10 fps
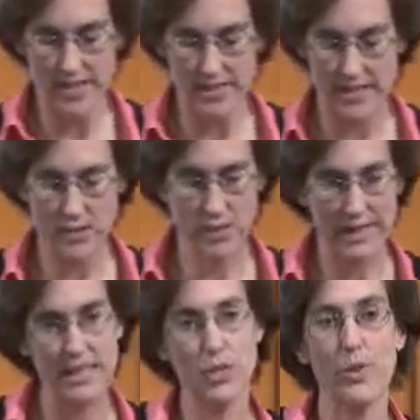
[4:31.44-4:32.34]
That's
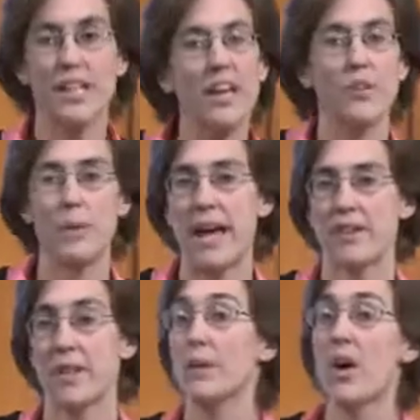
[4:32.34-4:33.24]
related to another
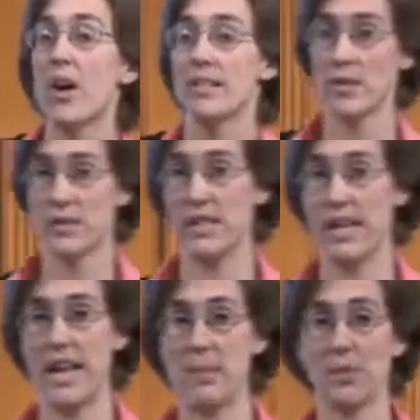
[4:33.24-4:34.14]
pattern that we also see
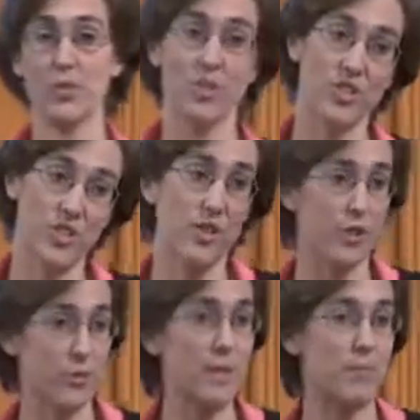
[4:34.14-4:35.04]
in Amos, which is the
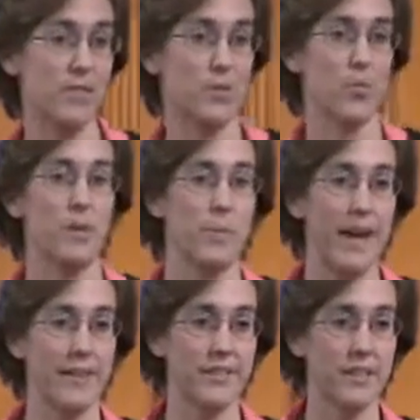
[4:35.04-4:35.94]
3 plus 1
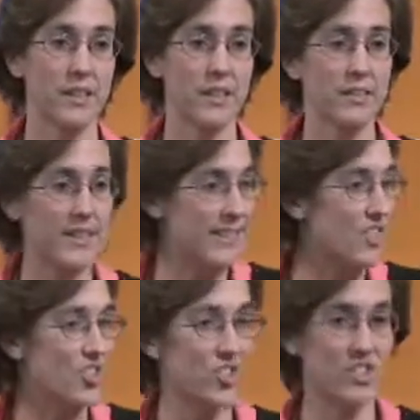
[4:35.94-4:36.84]
pattern. Right? This
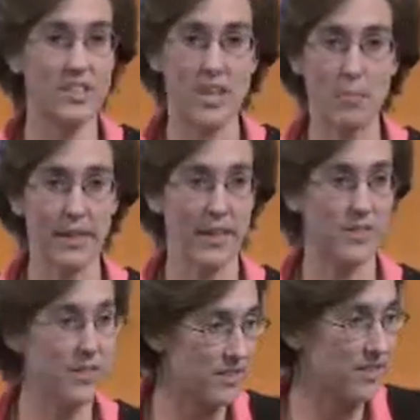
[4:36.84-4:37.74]
is just a doubling
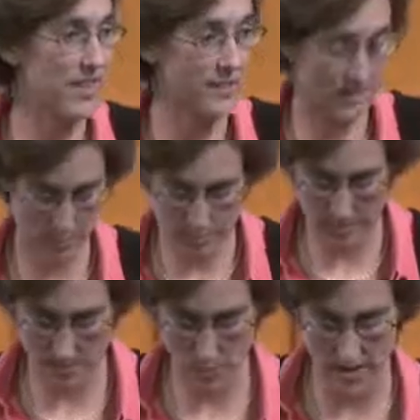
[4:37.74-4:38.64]
of it, 6
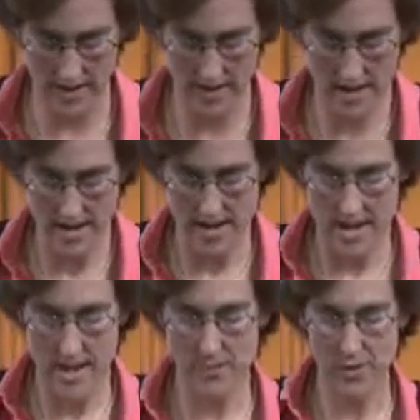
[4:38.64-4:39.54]
plus 1.
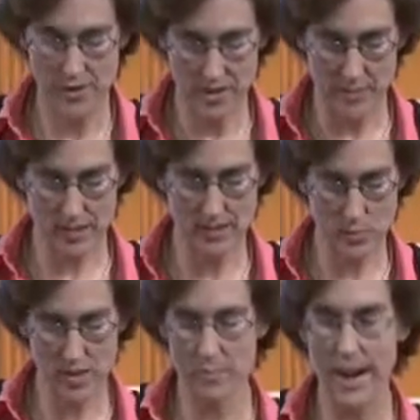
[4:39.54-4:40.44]
The 3 plus
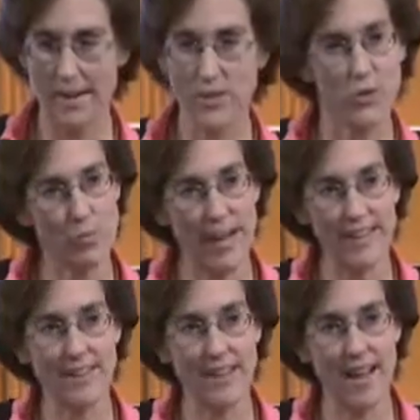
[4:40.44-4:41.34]
1 pattern you'll
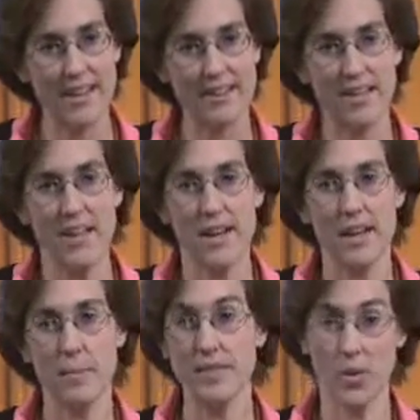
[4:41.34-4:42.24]
recognize,
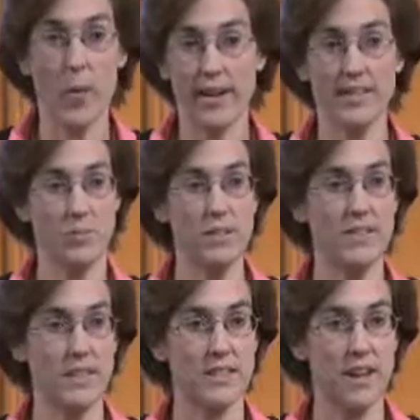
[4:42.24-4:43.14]
it's quite
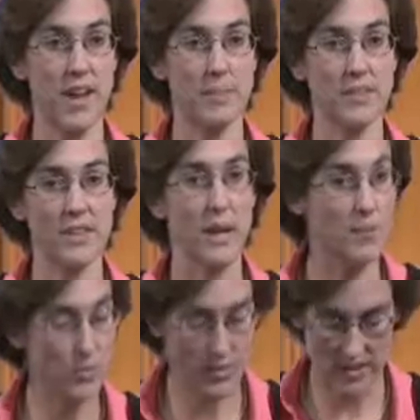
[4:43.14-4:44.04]
explicit at times.
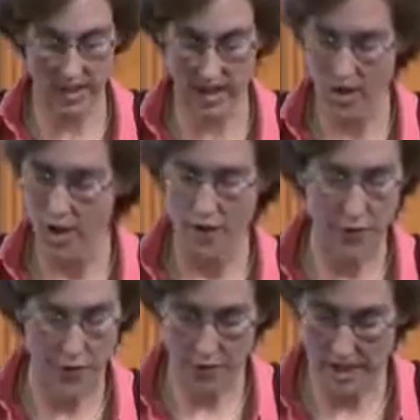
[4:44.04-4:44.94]
Amos will say,
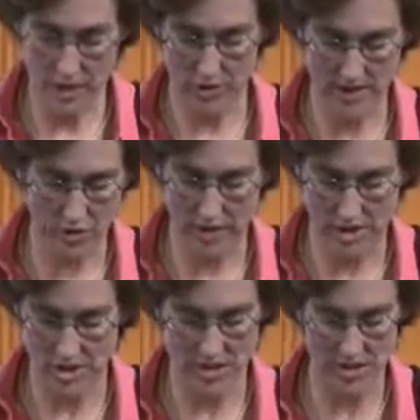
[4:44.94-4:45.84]
for 3
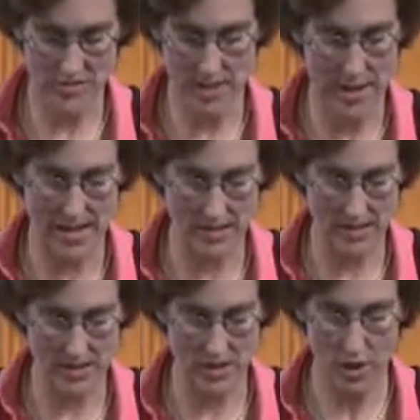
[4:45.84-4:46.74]
transgressions of
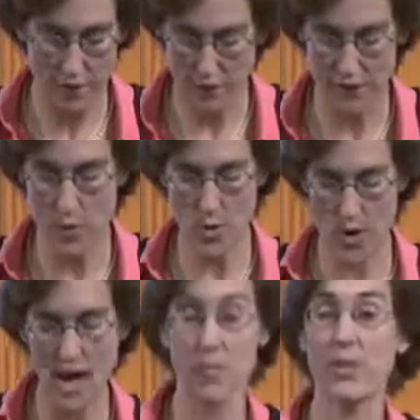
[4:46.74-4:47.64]
Damascus, for
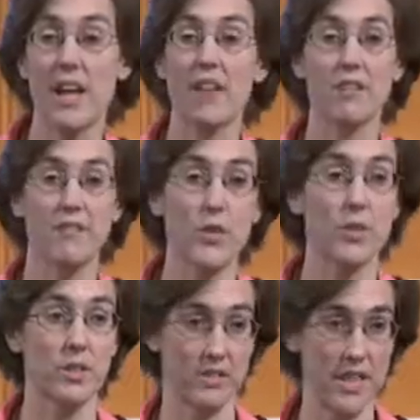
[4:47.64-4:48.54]
4 I will not
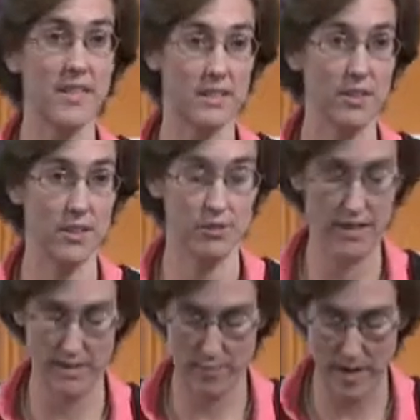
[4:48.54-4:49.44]
revoke it, the
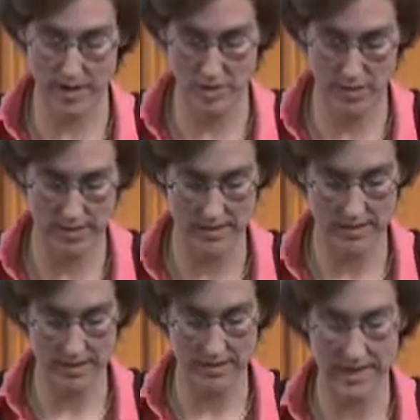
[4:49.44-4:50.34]
decree of punishment.
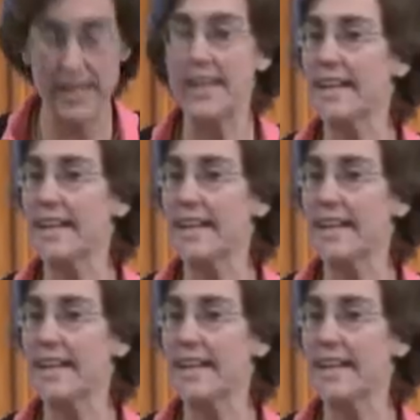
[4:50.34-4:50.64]
Right?